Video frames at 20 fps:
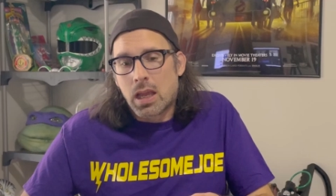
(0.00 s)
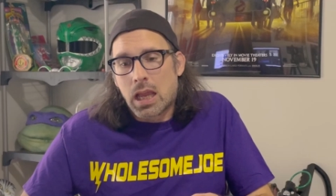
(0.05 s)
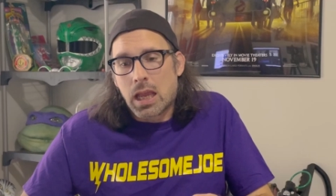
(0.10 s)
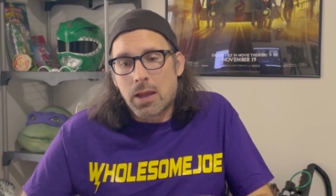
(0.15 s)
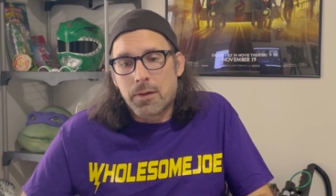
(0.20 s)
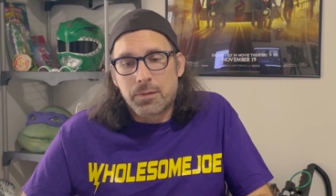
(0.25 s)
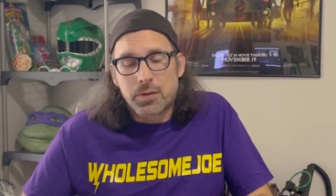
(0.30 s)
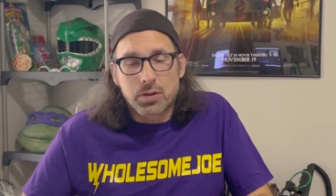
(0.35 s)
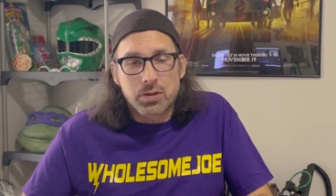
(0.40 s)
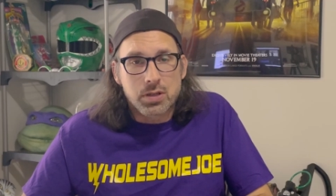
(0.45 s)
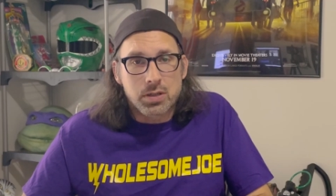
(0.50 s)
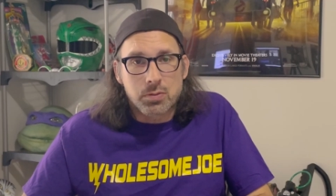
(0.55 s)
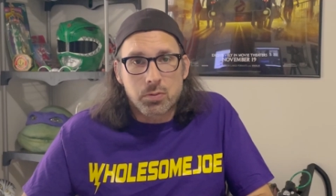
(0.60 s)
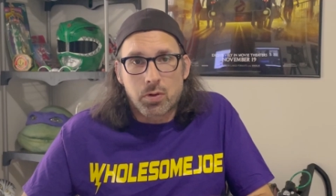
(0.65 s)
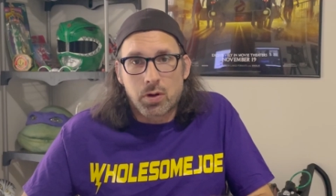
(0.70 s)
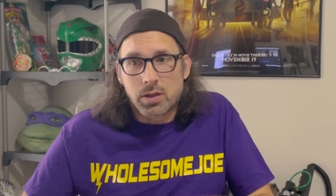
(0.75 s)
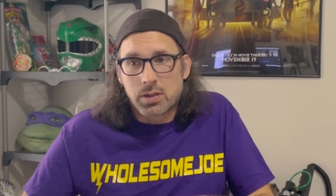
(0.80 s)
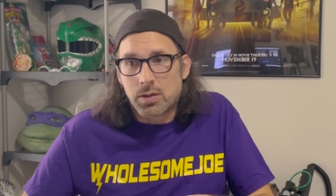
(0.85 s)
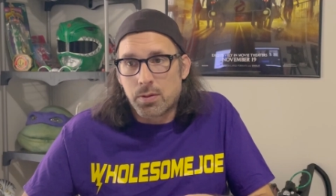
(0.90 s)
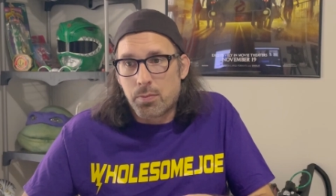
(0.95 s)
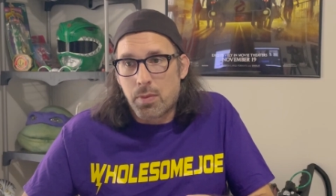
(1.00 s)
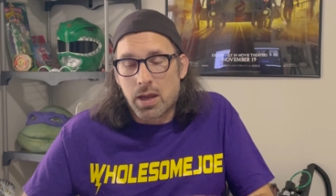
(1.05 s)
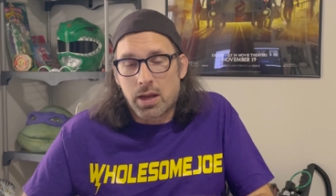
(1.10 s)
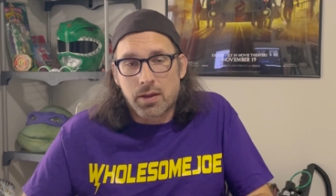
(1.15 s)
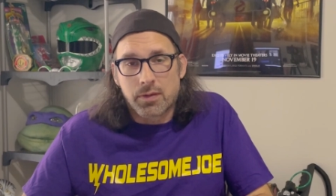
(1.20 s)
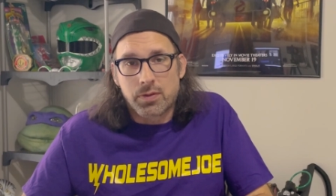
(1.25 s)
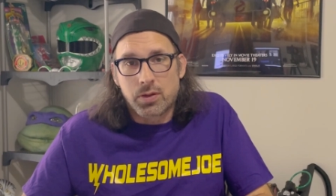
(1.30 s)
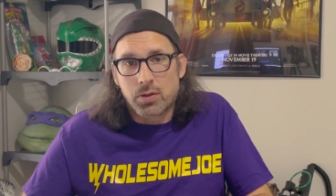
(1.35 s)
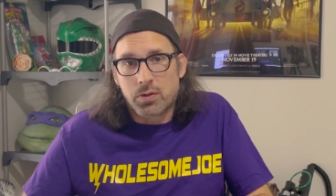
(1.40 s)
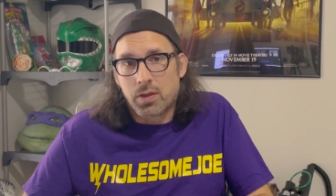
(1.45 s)
if you're just wanting to make a
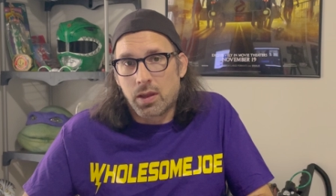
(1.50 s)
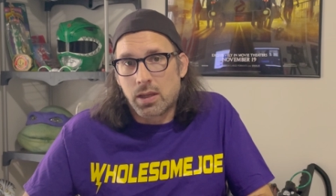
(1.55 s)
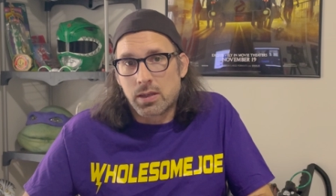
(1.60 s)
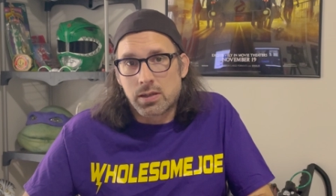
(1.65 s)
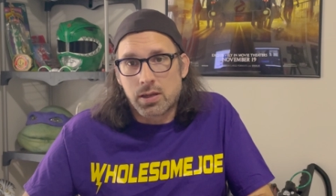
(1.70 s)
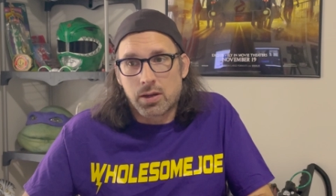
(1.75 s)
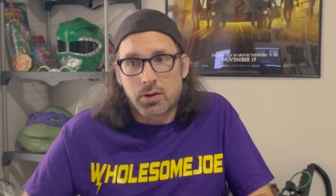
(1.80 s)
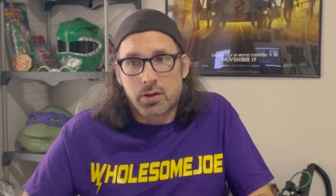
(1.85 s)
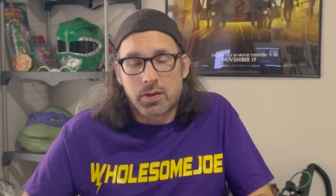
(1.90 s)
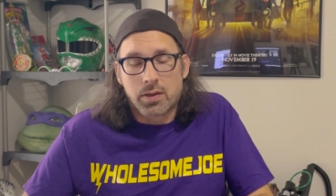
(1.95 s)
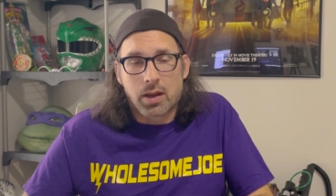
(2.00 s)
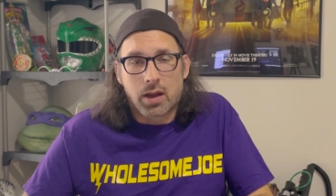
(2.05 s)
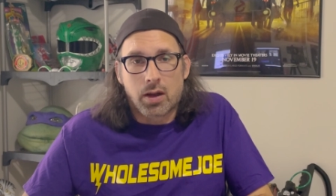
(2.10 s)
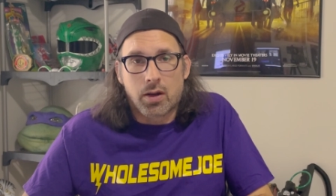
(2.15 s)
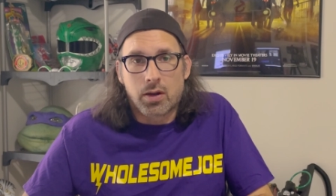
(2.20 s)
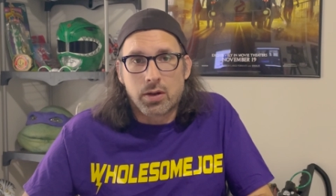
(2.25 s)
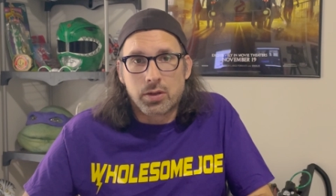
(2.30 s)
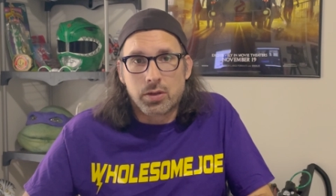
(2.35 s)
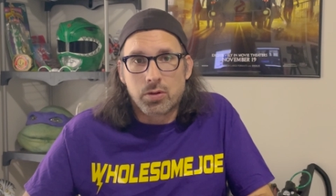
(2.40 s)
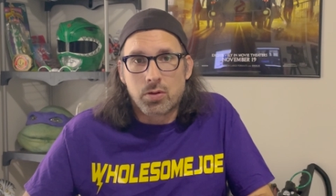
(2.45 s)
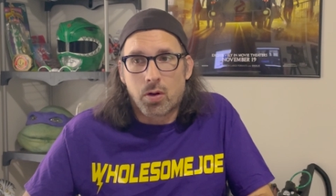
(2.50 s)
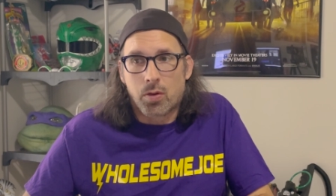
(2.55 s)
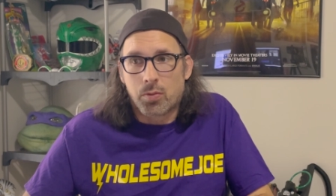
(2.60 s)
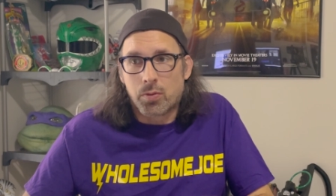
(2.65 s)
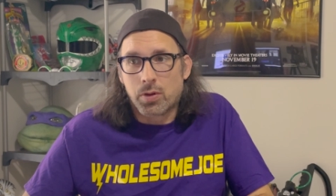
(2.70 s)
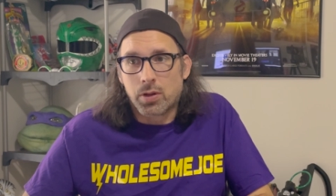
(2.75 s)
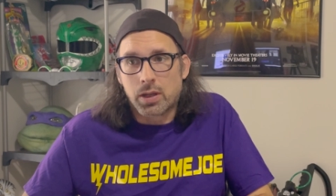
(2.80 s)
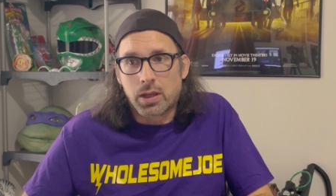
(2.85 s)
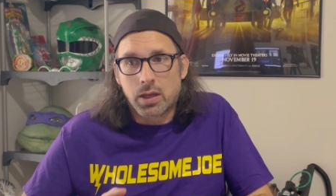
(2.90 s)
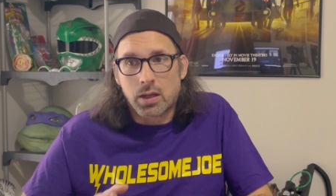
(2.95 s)
few things here and there and you don't
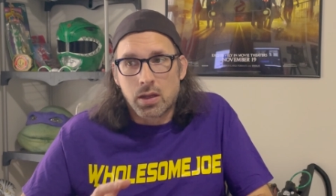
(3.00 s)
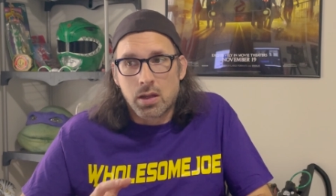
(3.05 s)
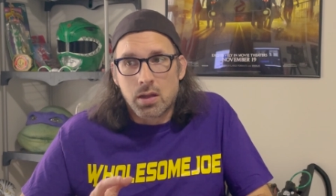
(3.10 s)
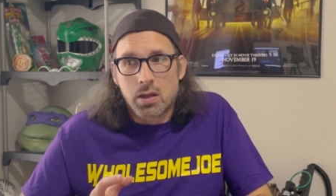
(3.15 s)
really,